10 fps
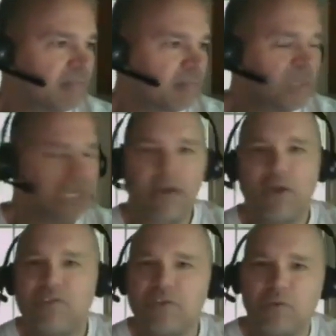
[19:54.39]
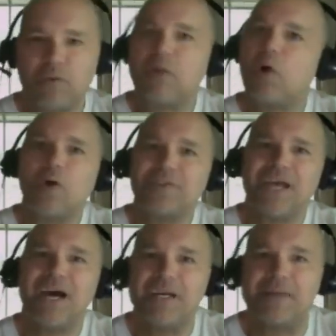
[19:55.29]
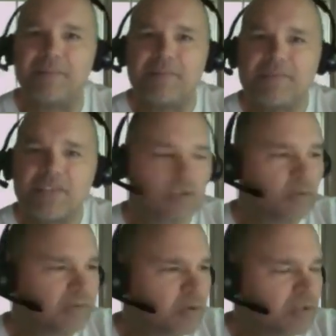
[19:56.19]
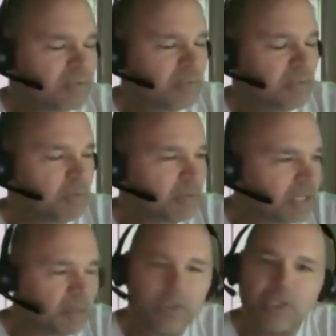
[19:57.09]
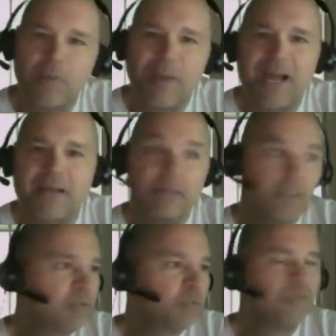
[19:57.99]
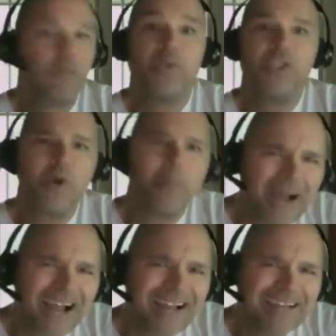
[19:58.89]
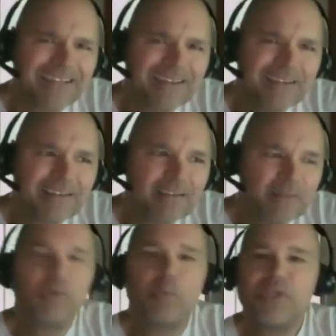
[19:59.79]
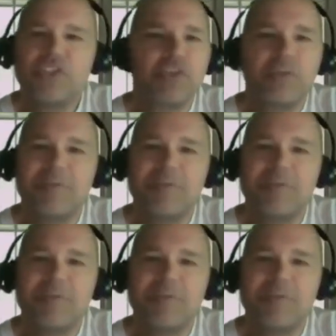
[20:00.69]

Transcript: we carry throughout all time. So, of course, people were like, I wouldn't go back. Well, if you wouldn't go back, what, what's there to